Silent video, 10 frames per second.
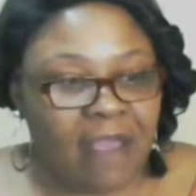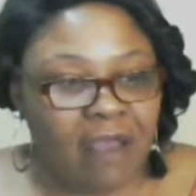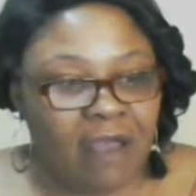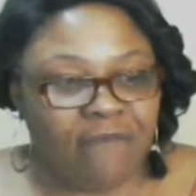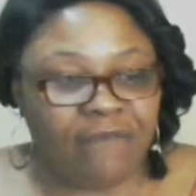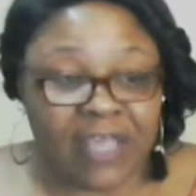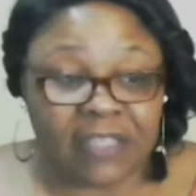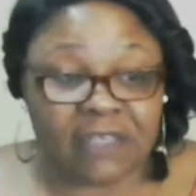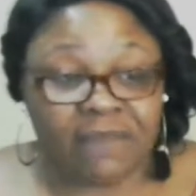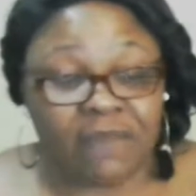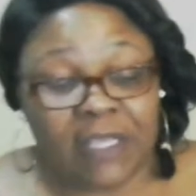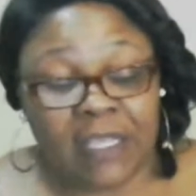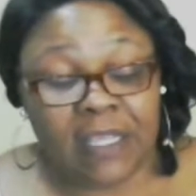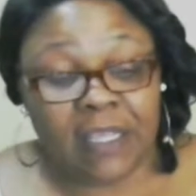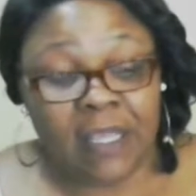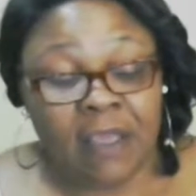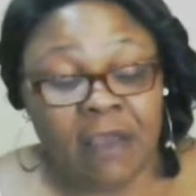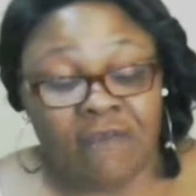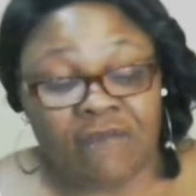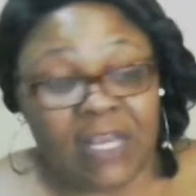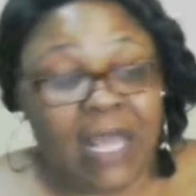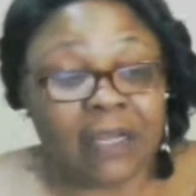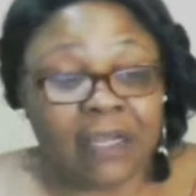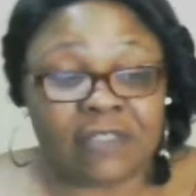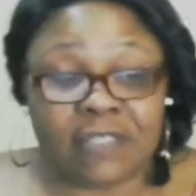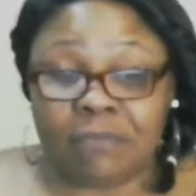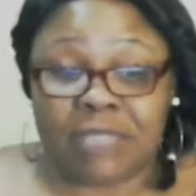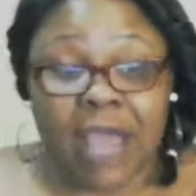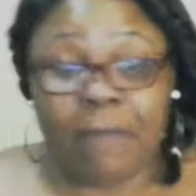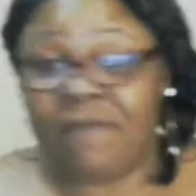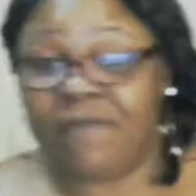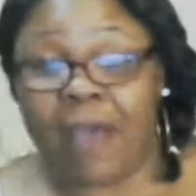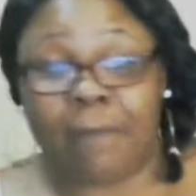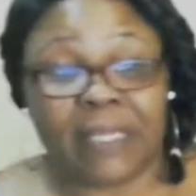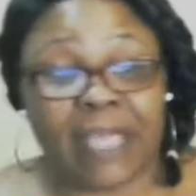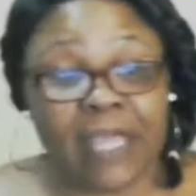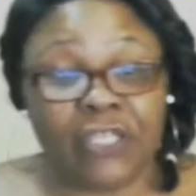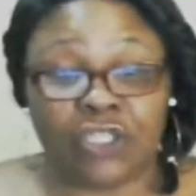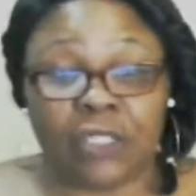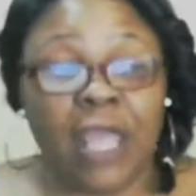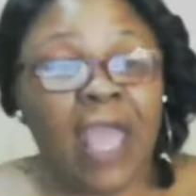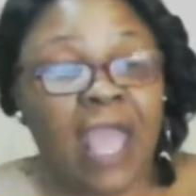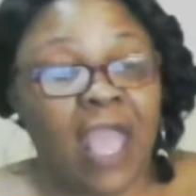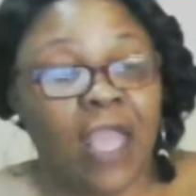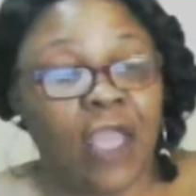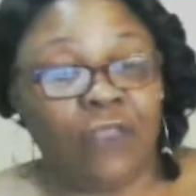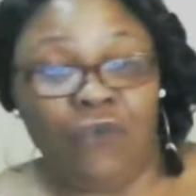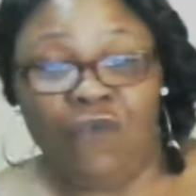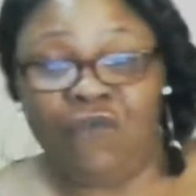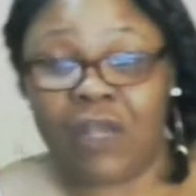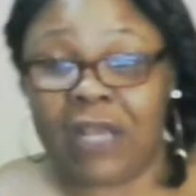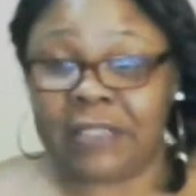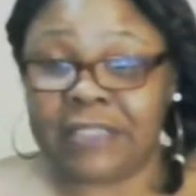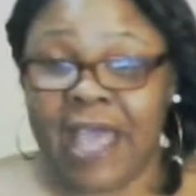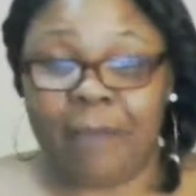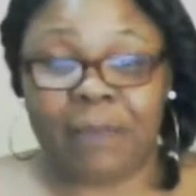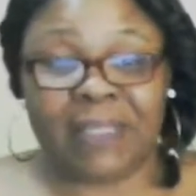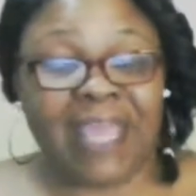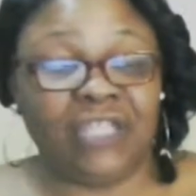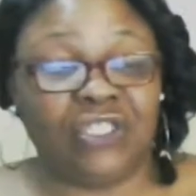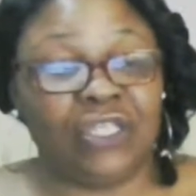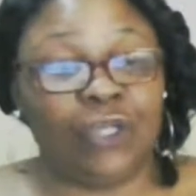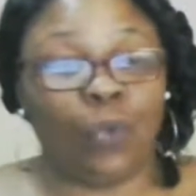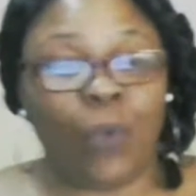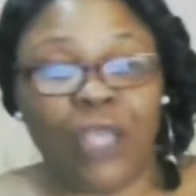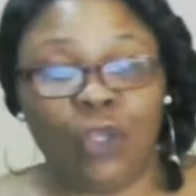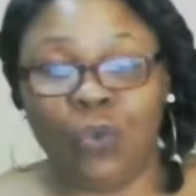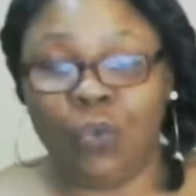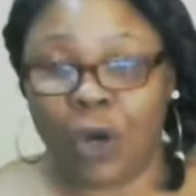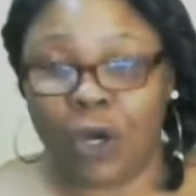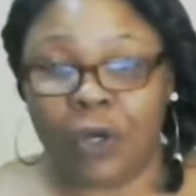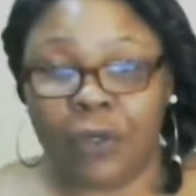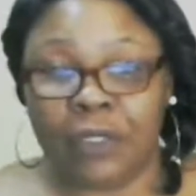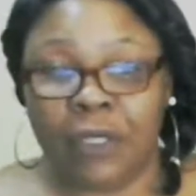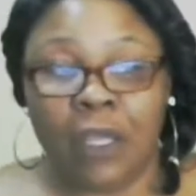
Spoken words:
effectively fill out some type of application, and you fill out the application, and the way you word